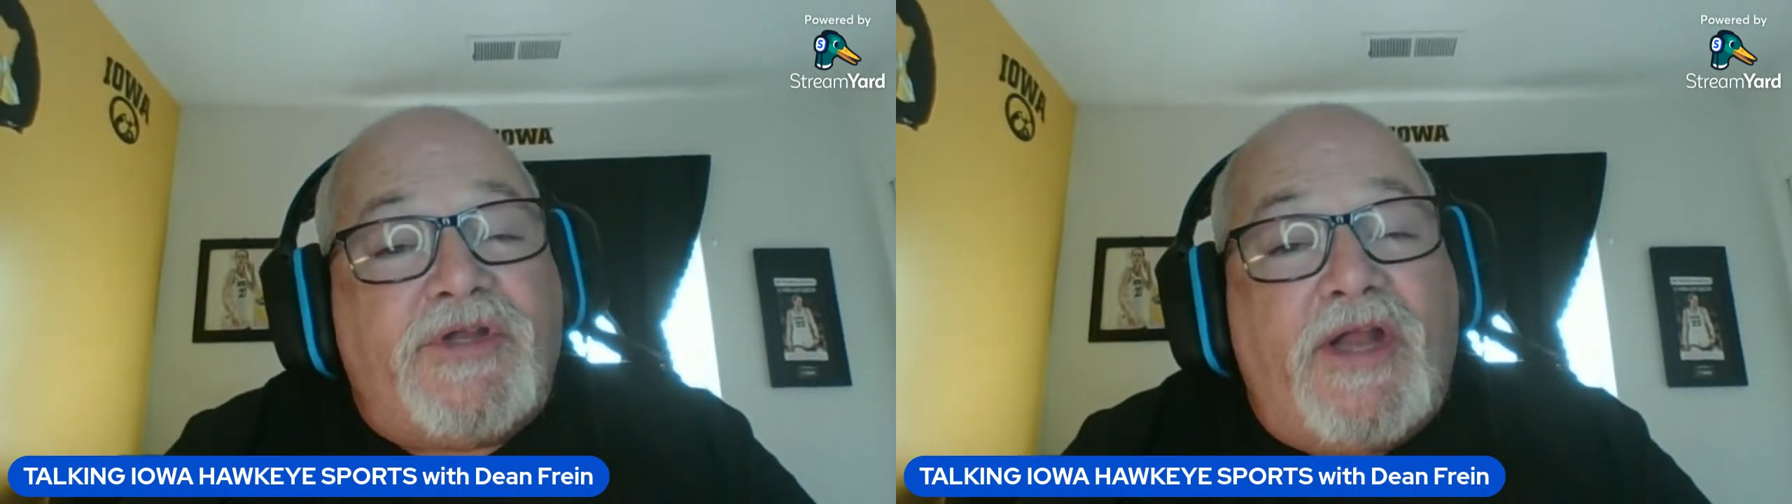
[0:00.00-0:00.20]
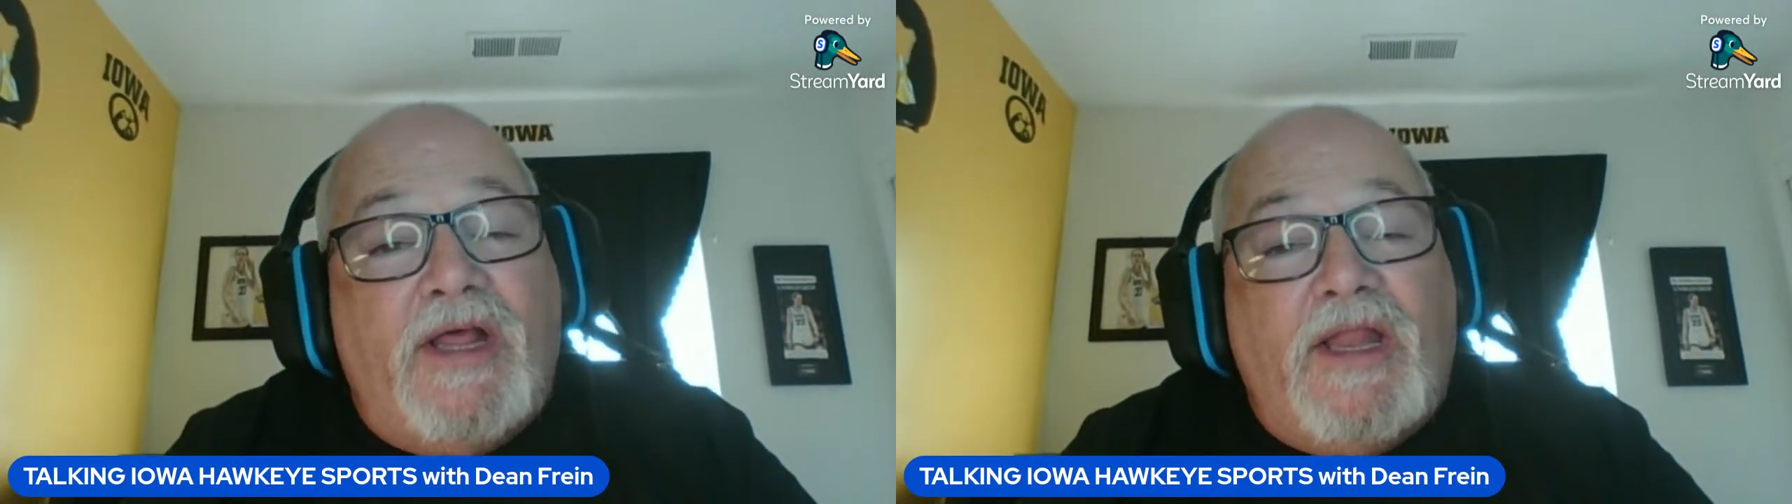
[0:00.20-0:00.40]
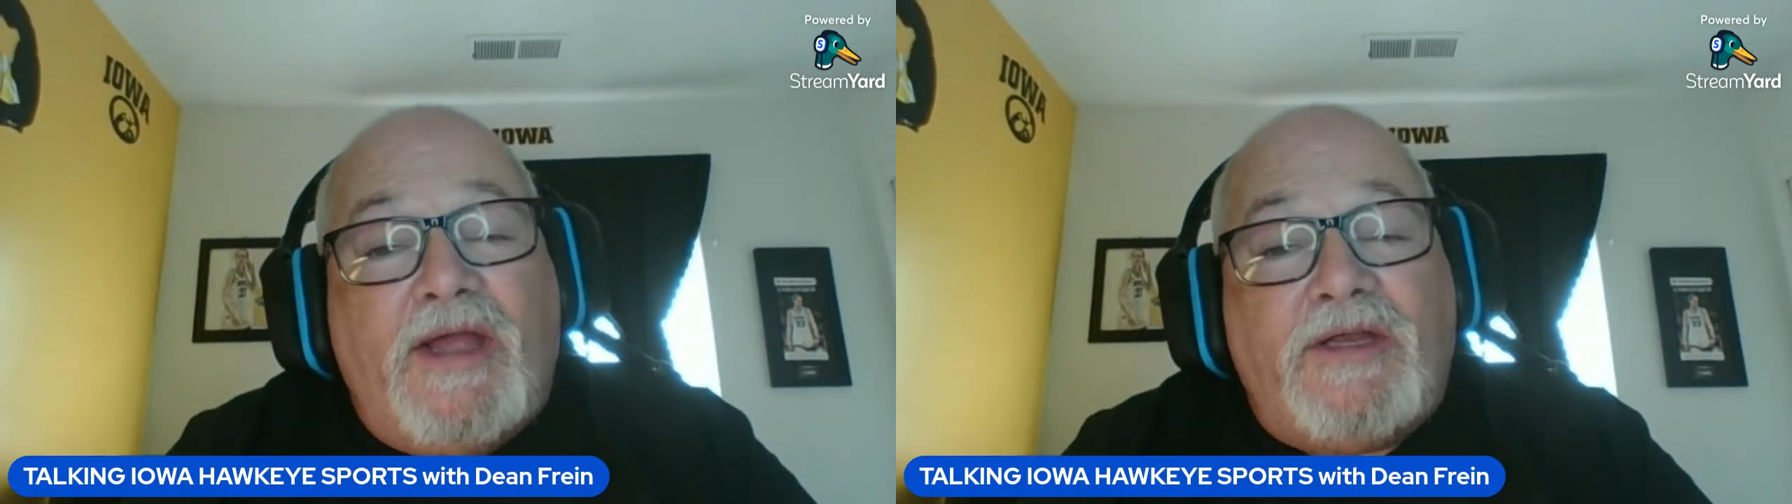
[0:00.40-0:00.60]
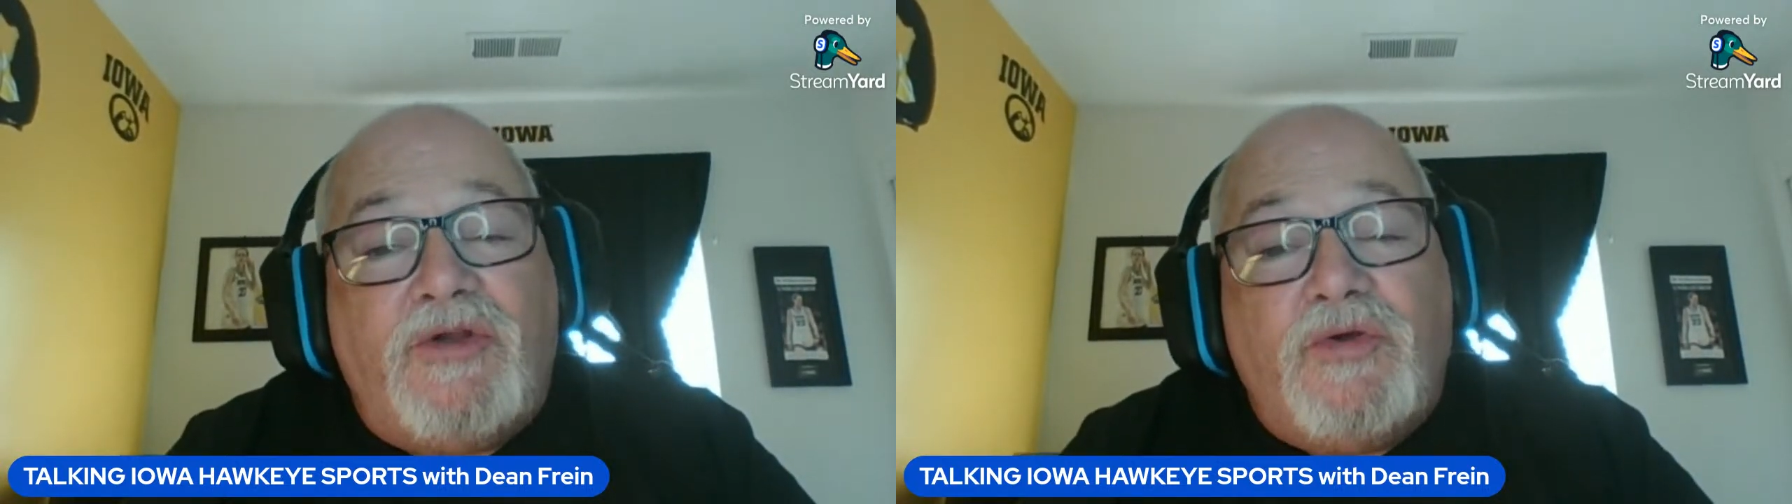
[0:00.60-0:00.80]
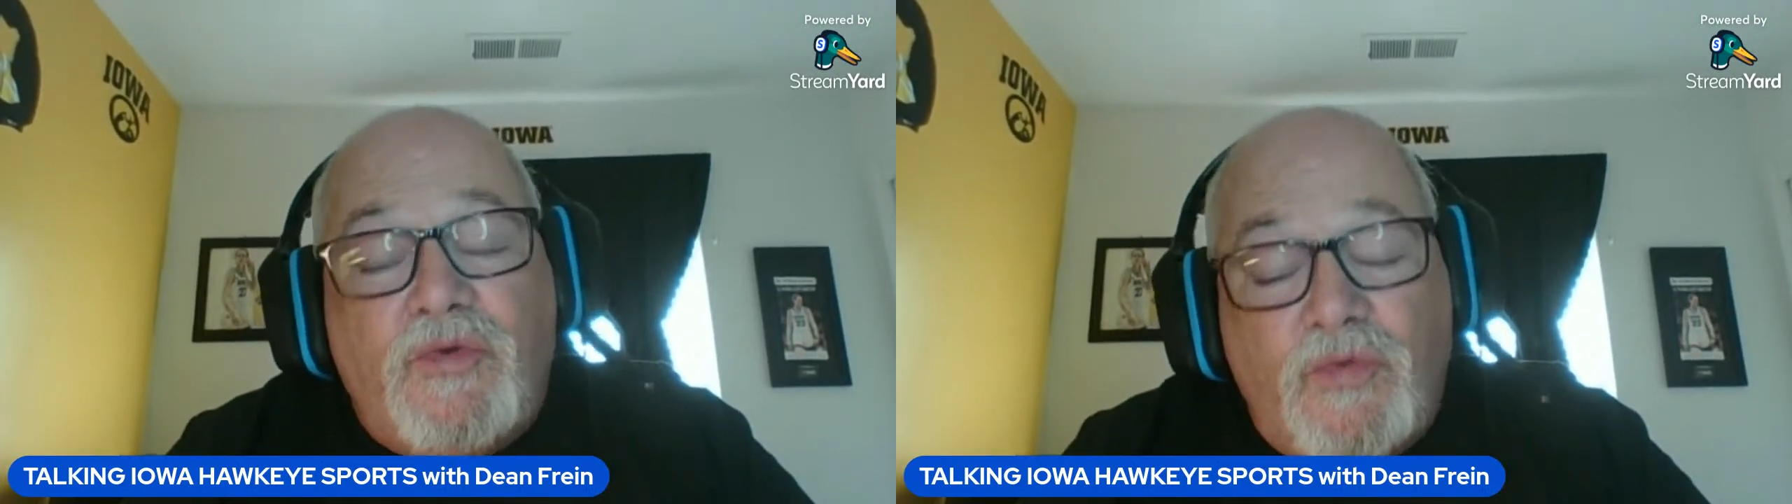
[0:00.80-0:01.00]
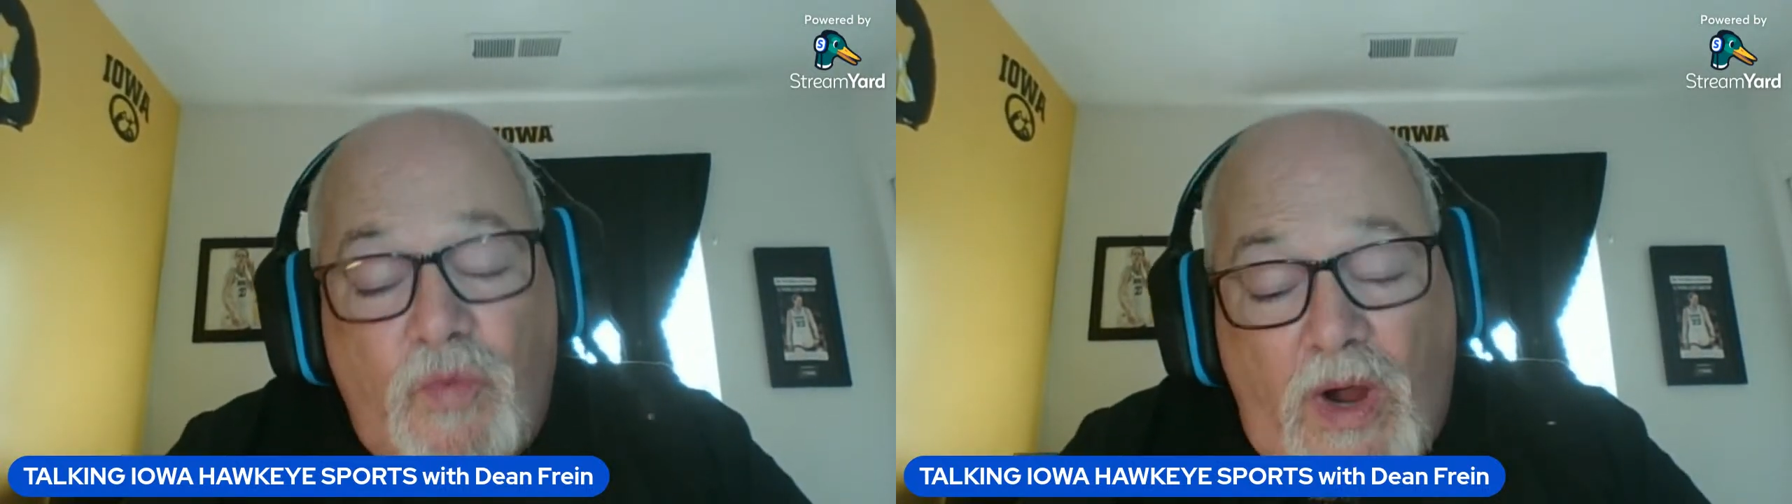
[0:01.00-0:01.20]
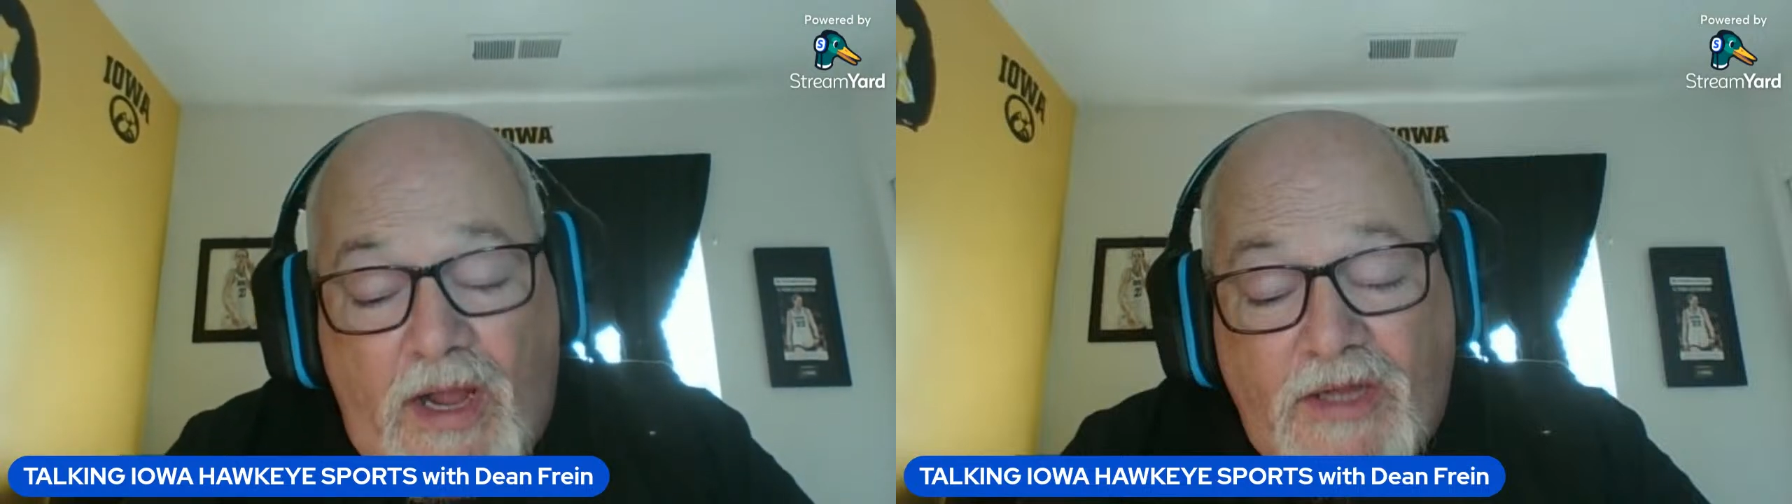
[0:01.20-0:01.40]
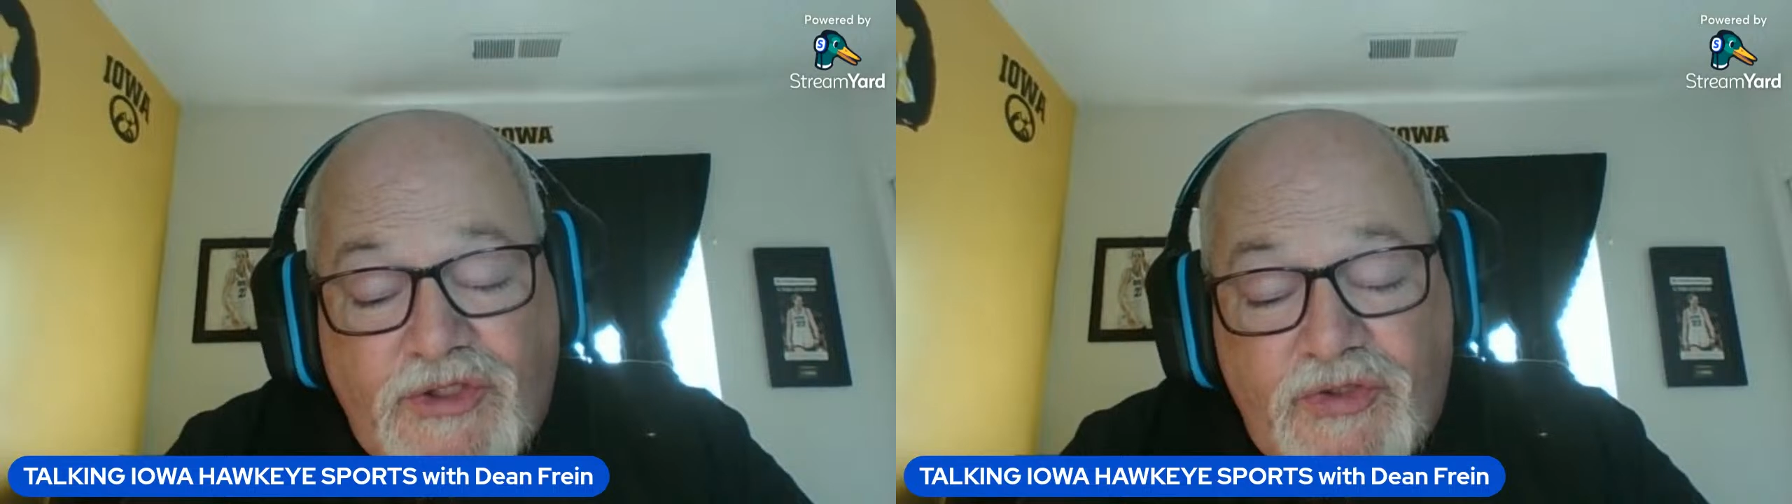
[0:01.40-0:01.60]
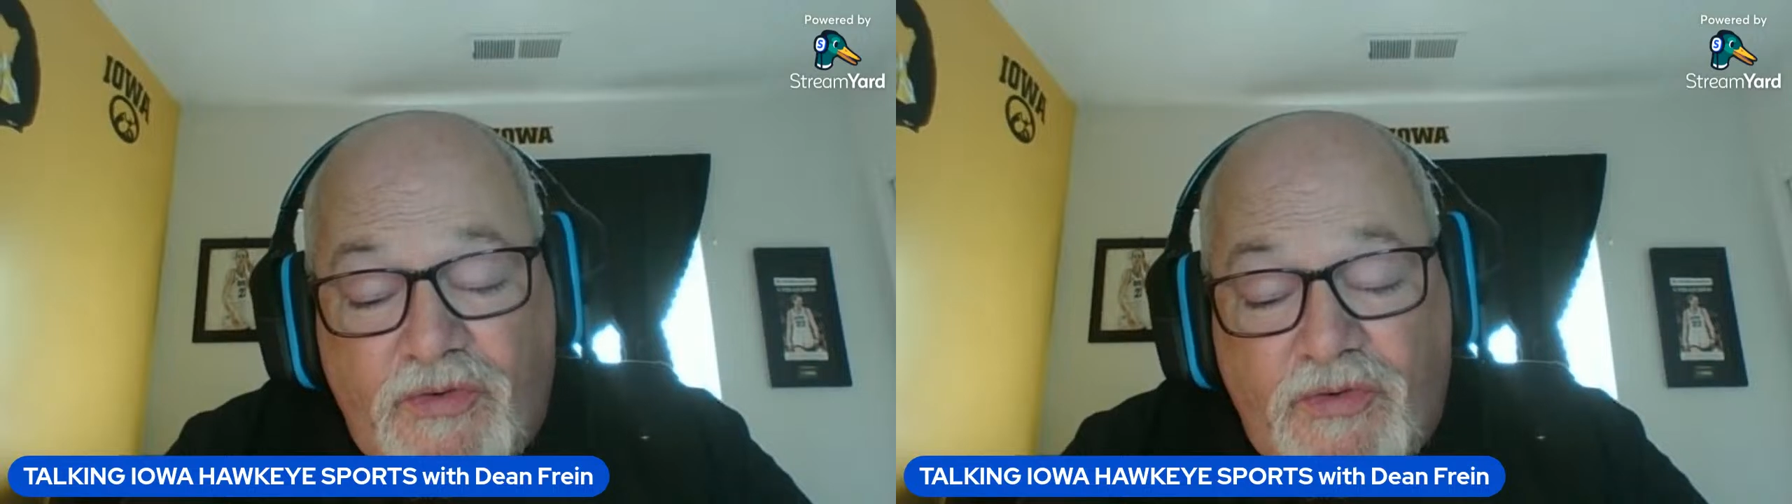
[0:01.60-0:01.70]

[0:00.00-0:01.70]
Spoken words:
that I like to watch.